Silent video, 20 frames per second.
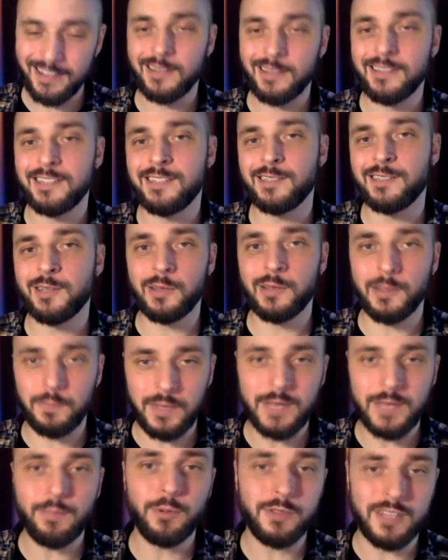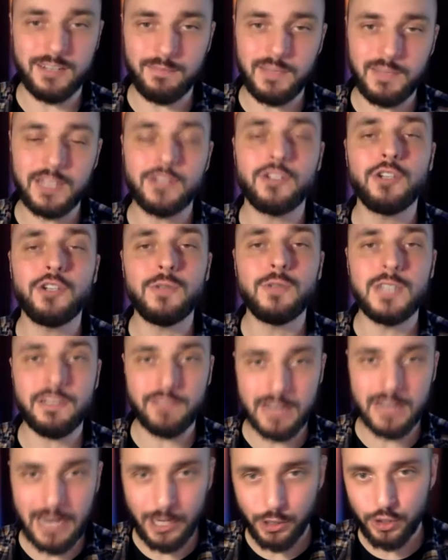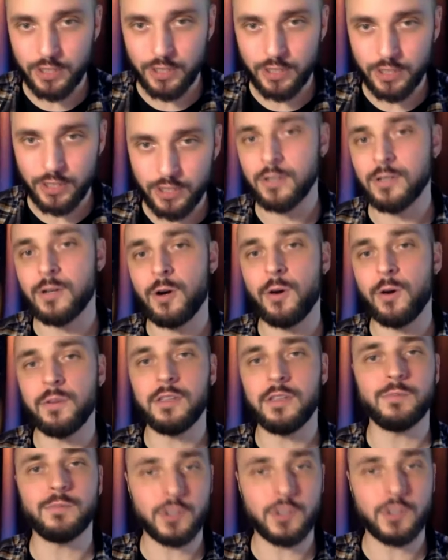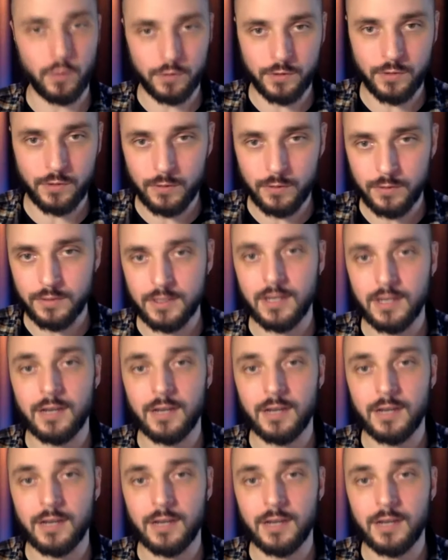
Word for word: This is a people that do divination. I wouldn't call them sorcerers.